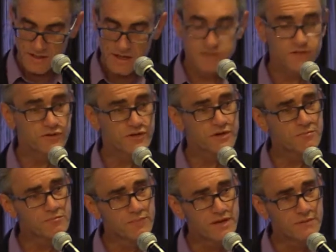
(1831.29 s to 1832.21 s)
And so
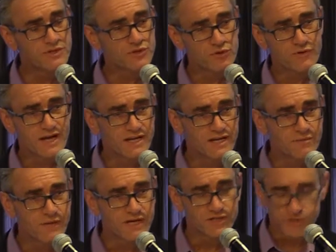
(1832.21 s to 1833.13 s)
BIM is already a
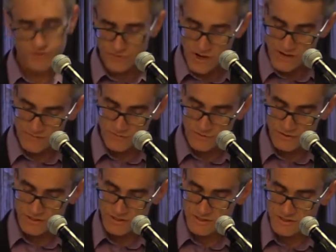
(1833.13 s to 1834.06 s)
major driver
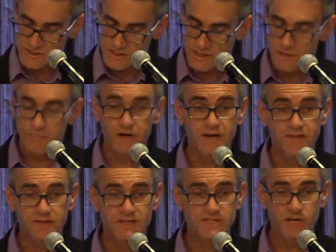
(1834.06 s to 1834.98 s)
in this, but I
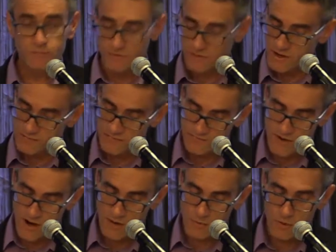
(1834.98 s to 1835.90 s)
think it's going to become
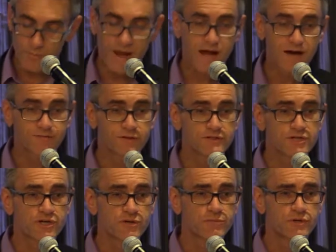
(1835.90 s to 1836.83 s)
far more powerful as
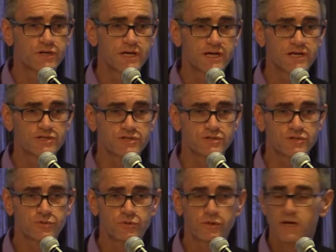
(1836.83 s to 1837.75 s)
a communication
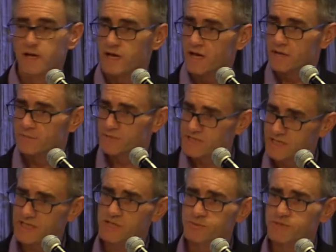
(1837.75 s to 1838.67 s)
tool,
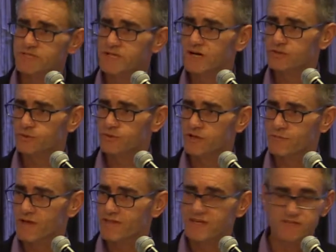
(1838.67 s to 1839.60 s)
particularly as we start talking
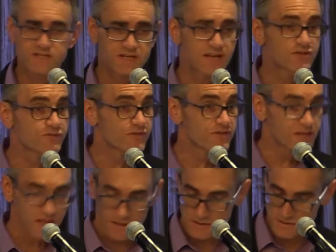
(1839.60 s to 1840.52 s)
about the Internet of
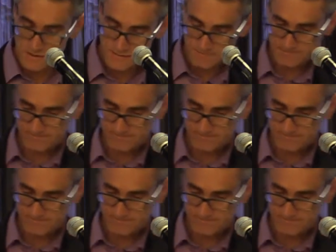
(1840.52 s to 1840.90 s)
Things.